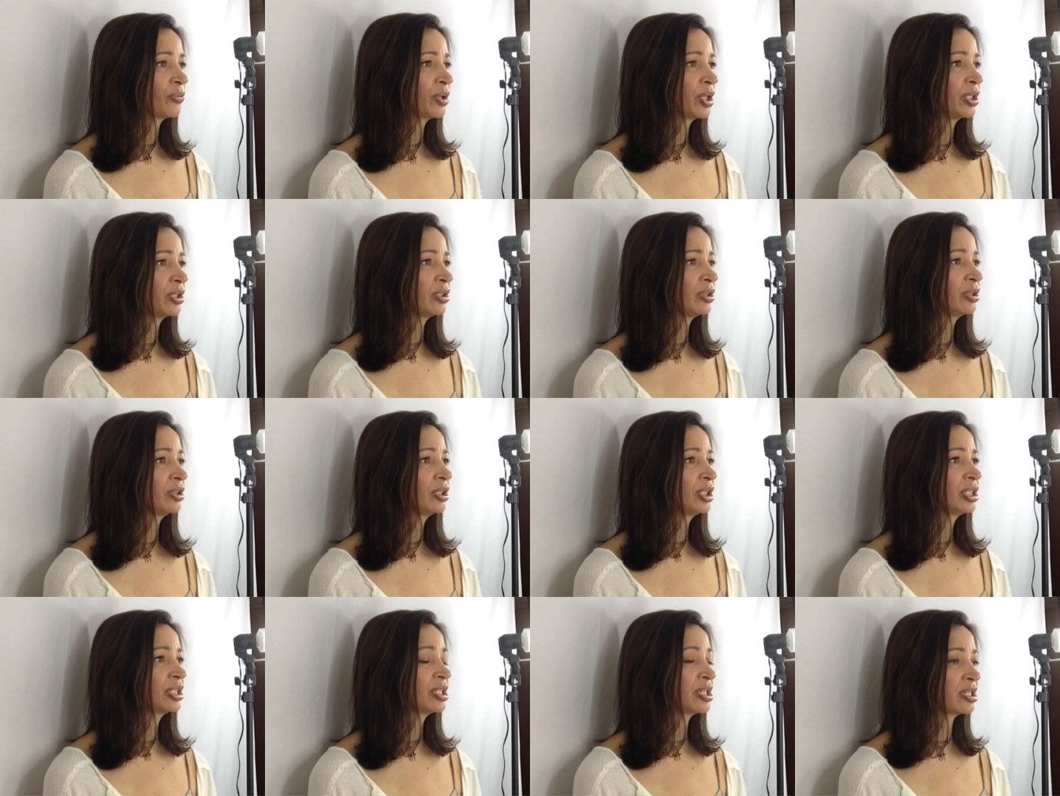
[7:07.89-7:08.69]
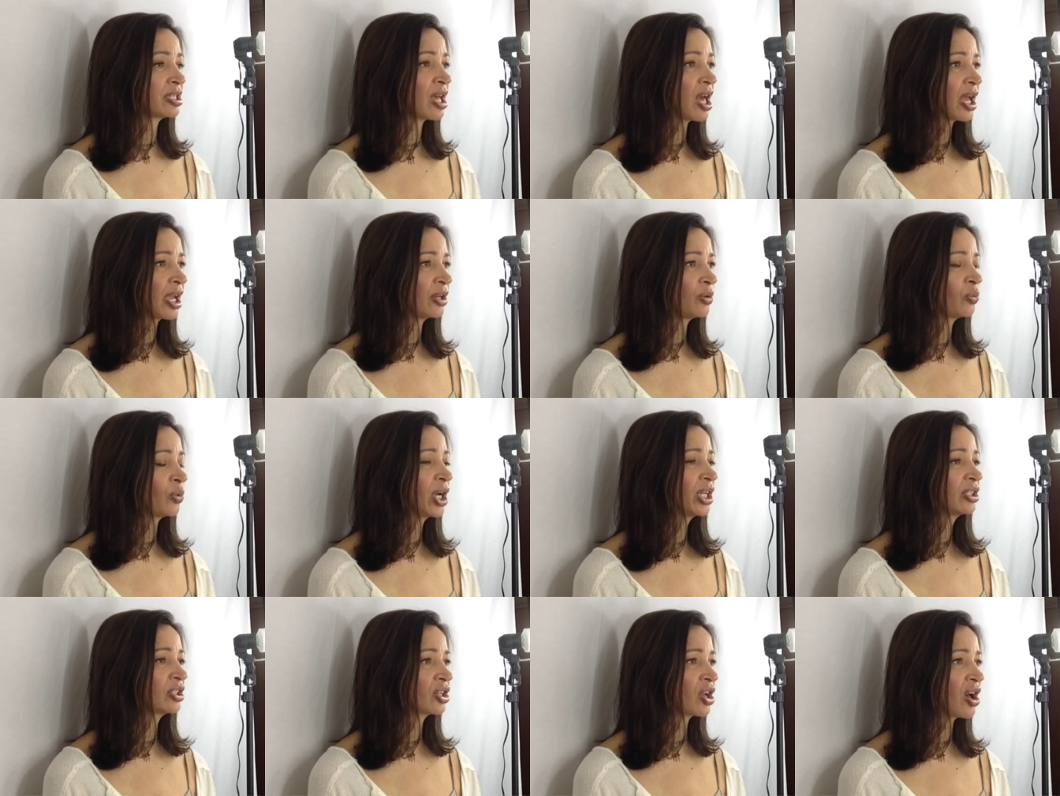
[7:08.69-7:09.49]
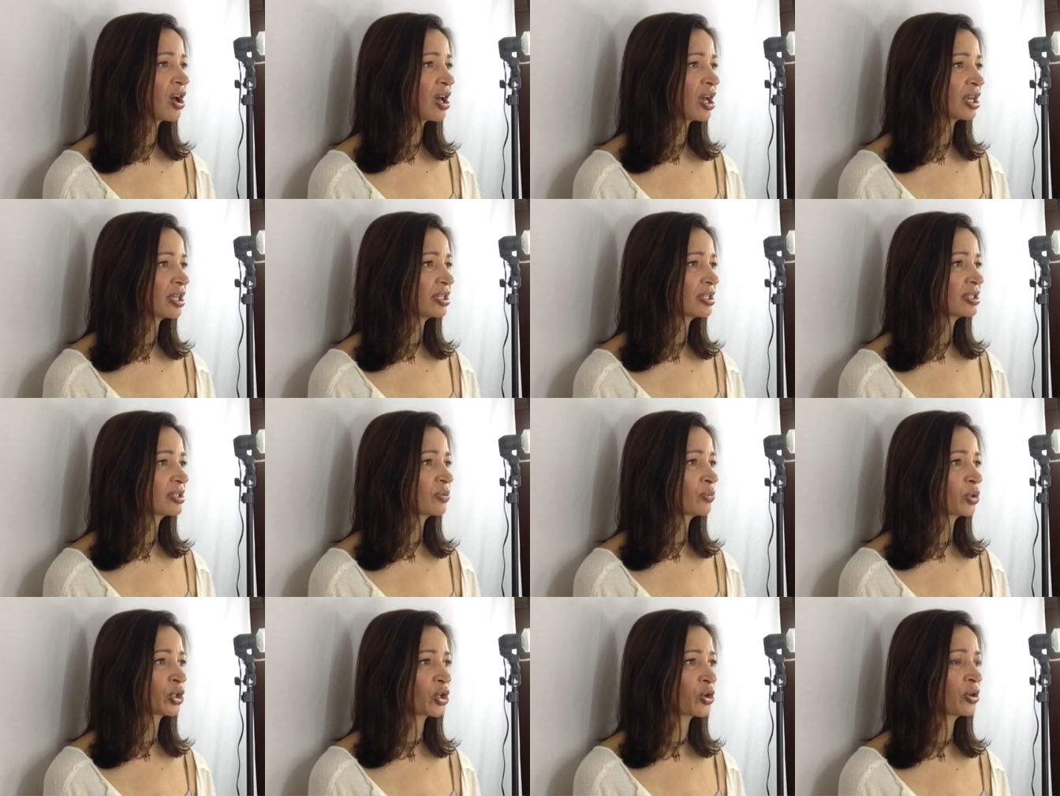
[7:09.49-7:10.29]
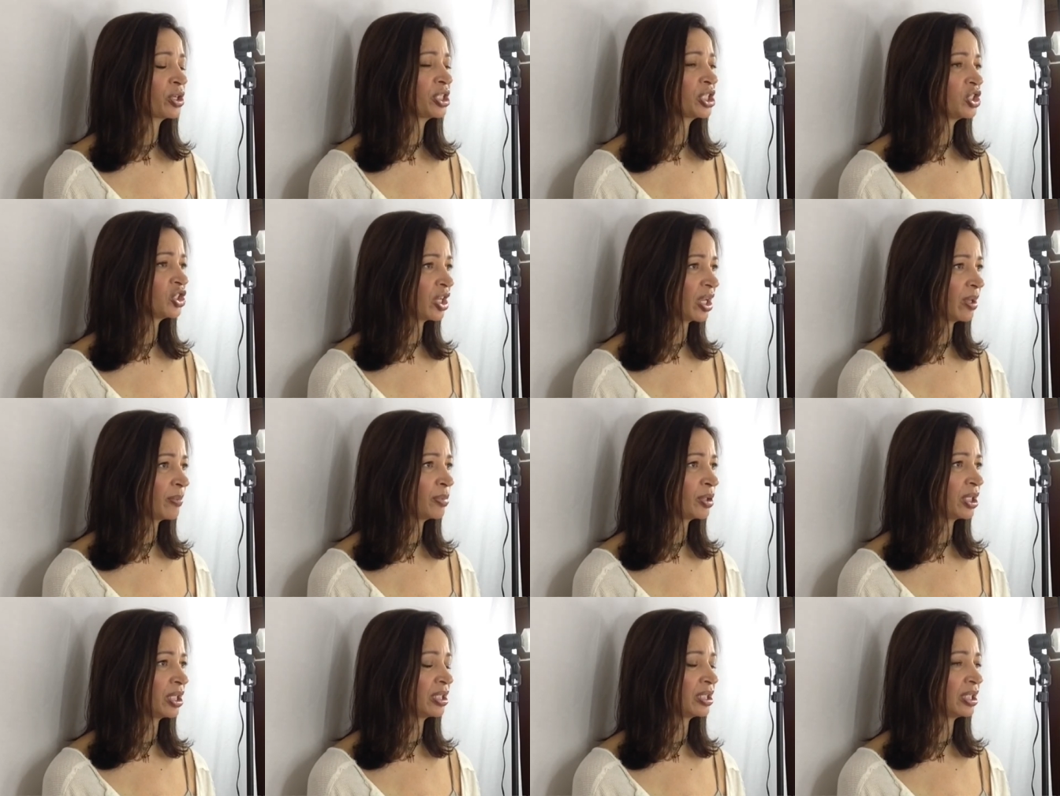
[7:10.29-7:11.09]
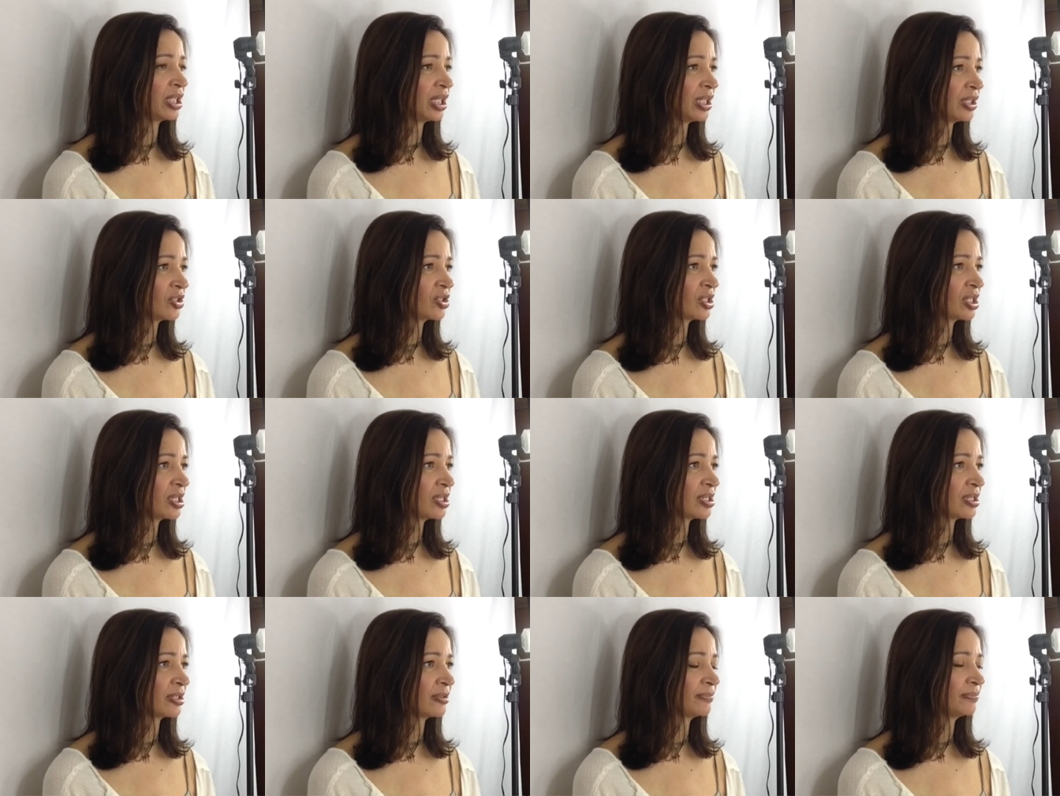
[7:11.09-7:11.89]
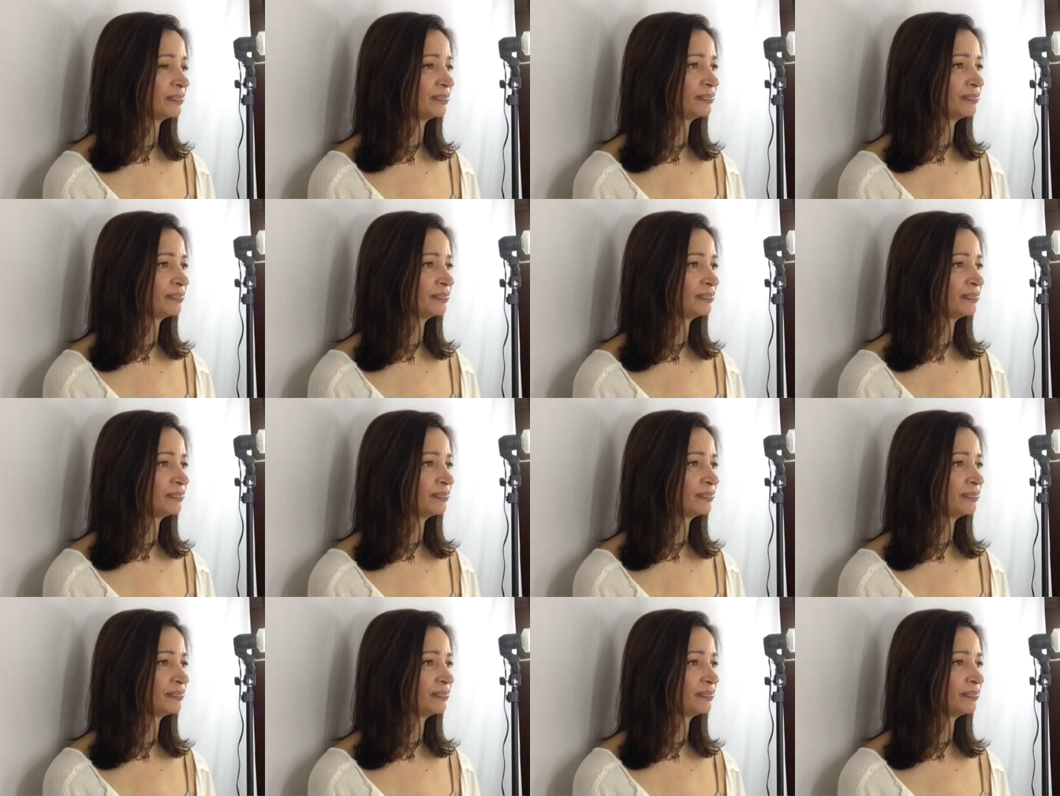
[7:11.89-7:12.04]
will decide what cause we're going to champion each season.